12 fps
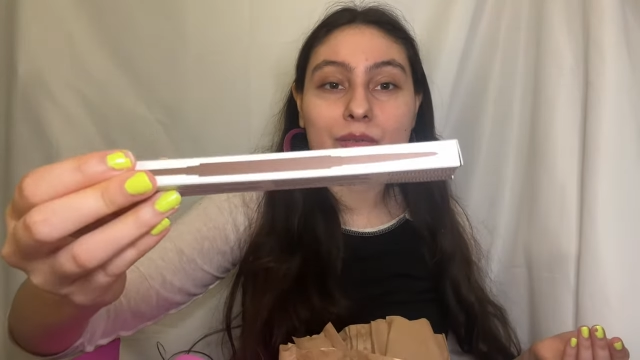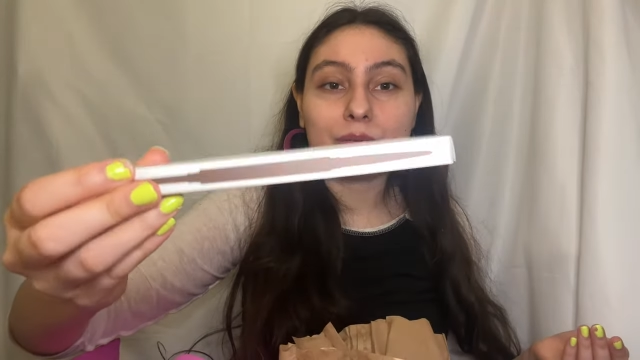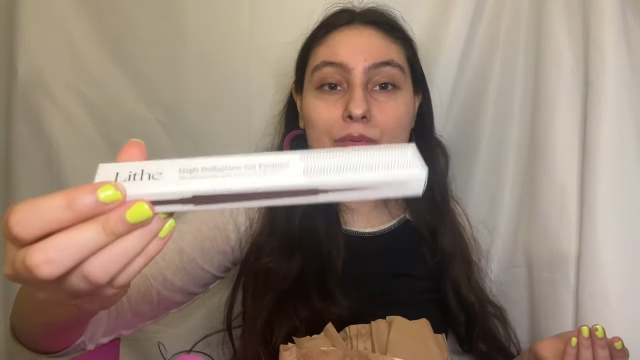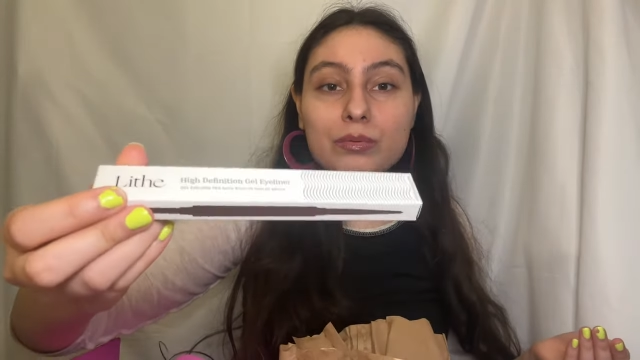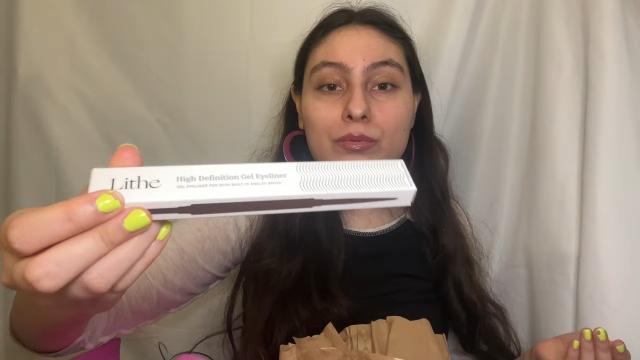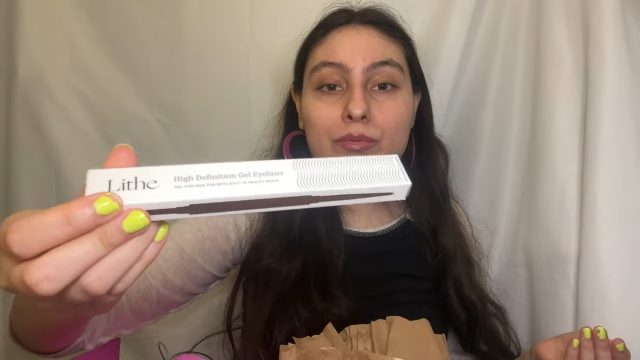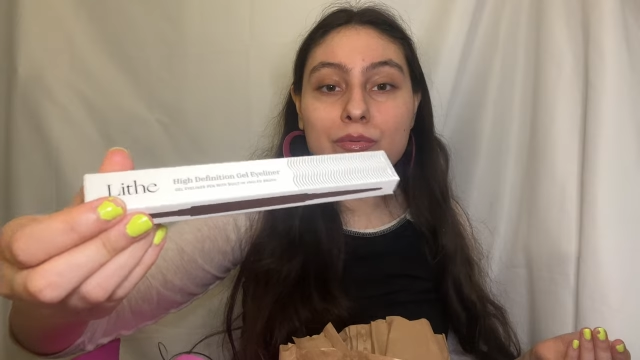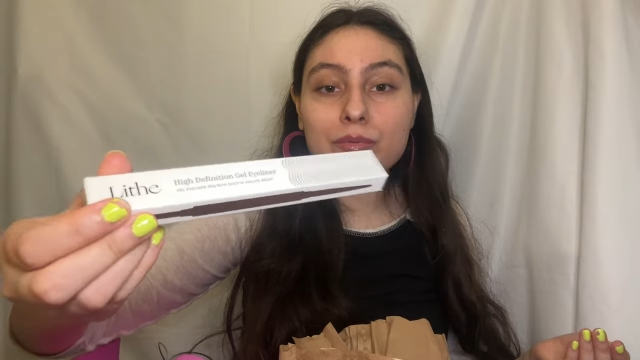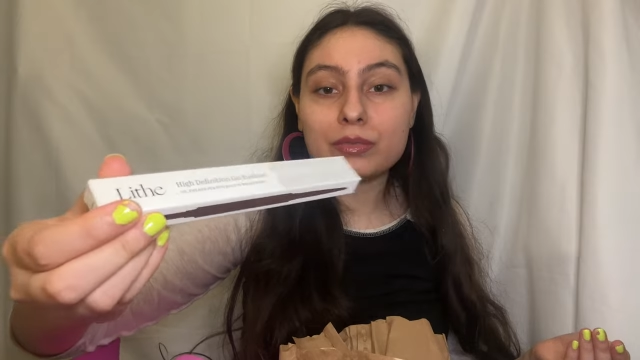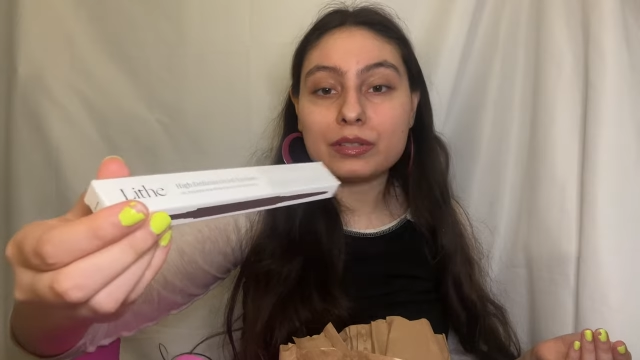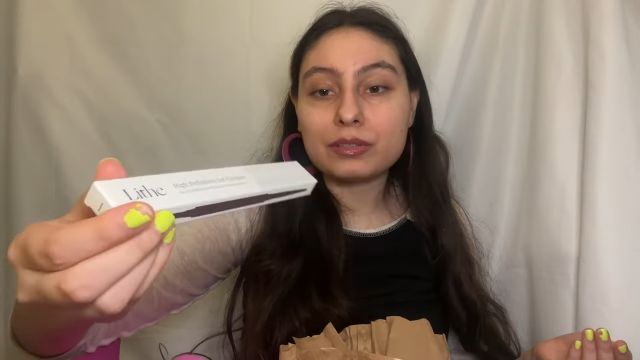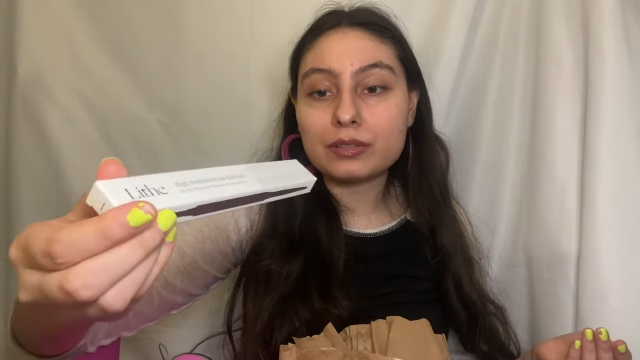
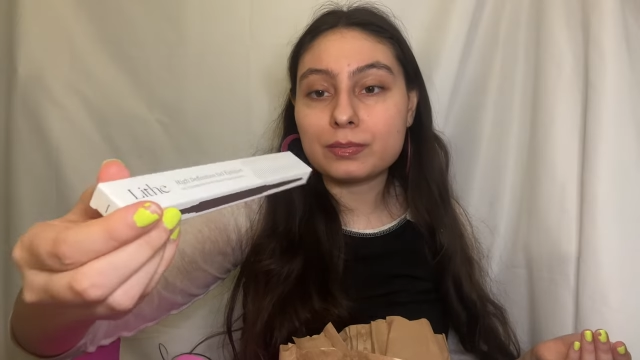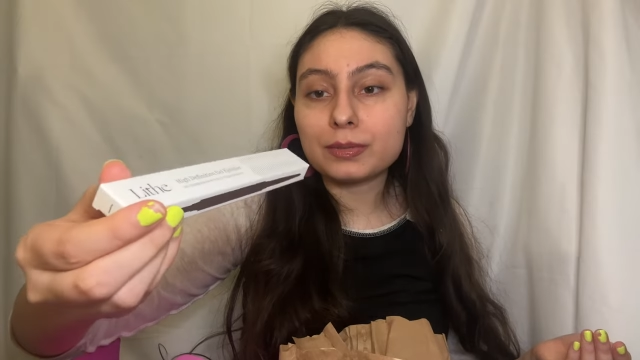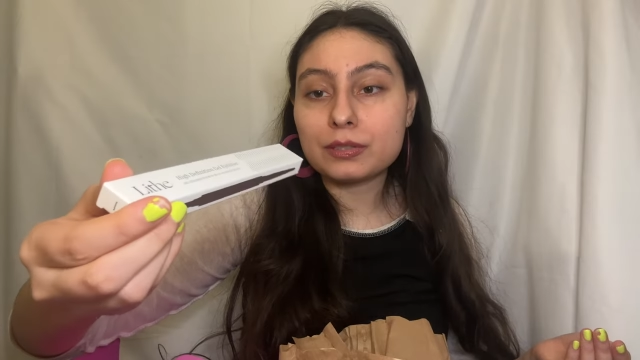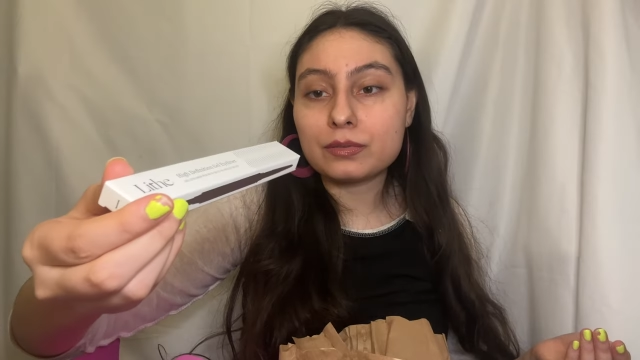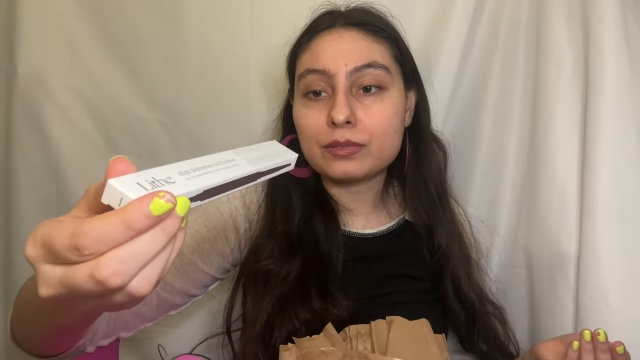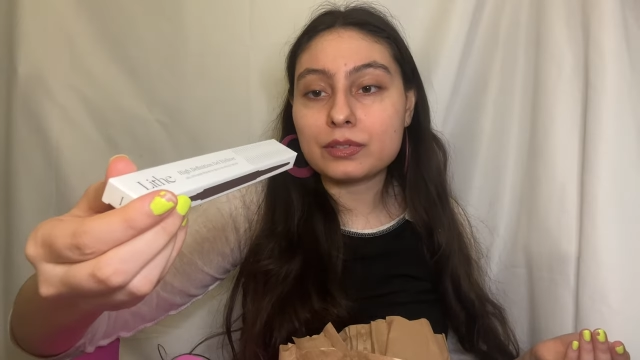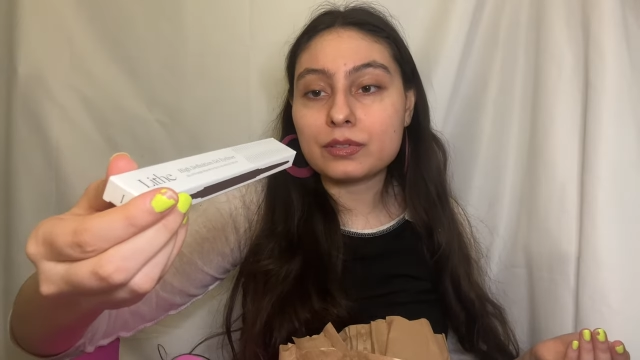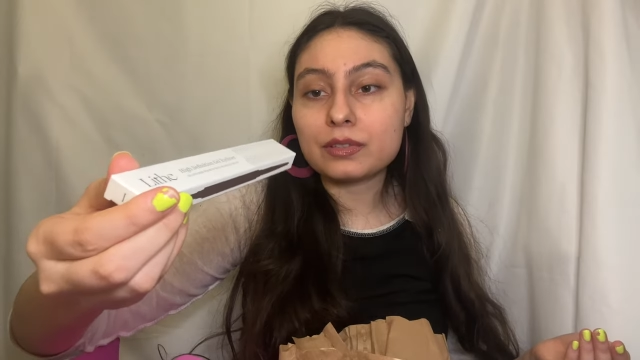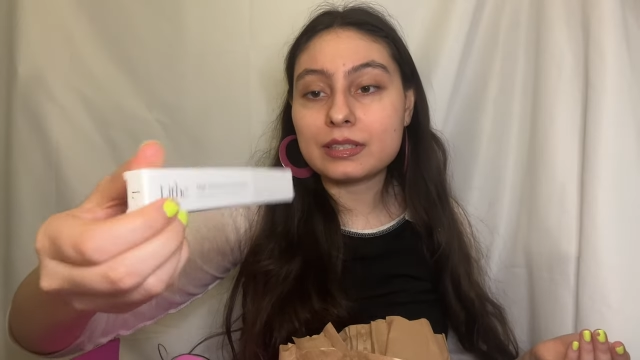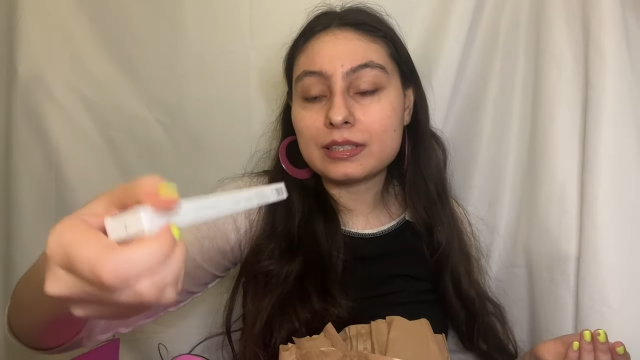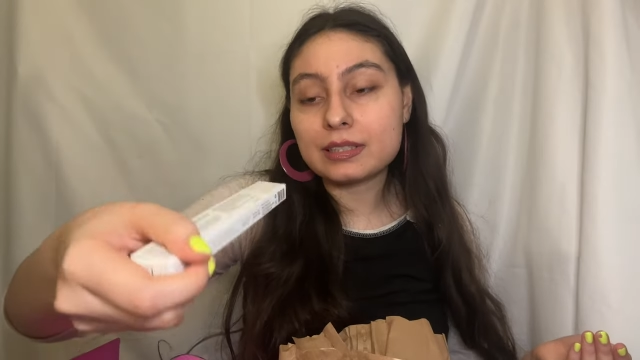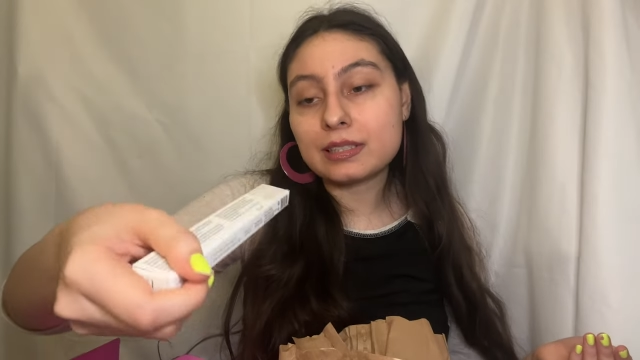ooh, it looks pretty cool. So
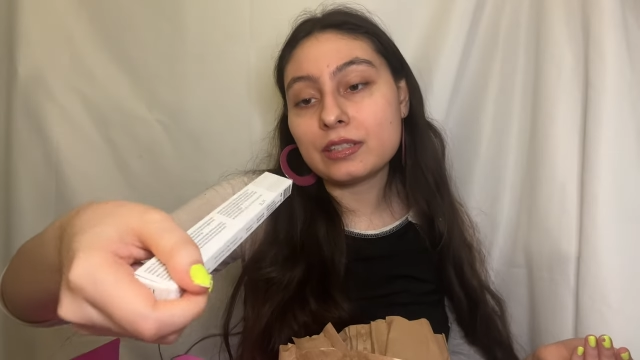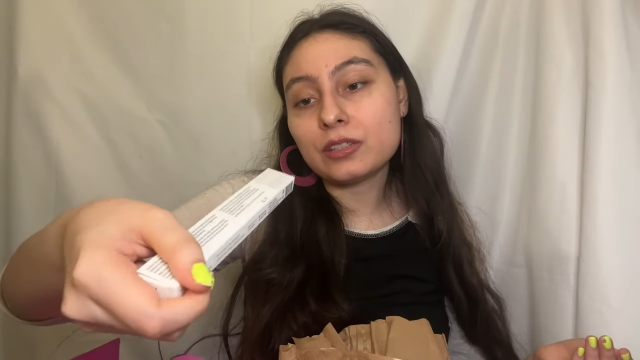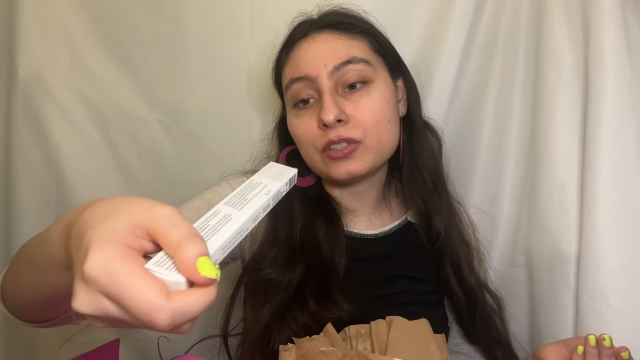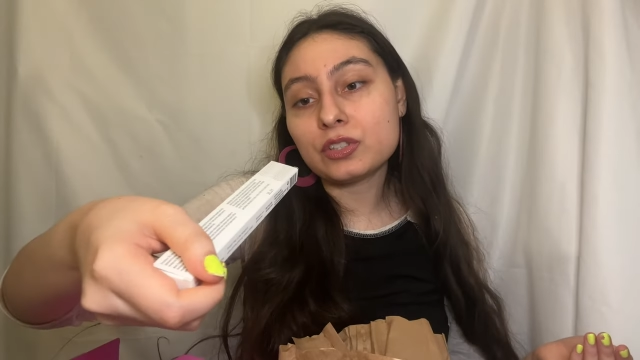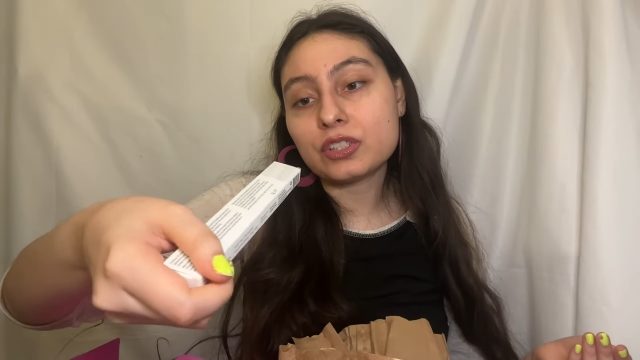this is in the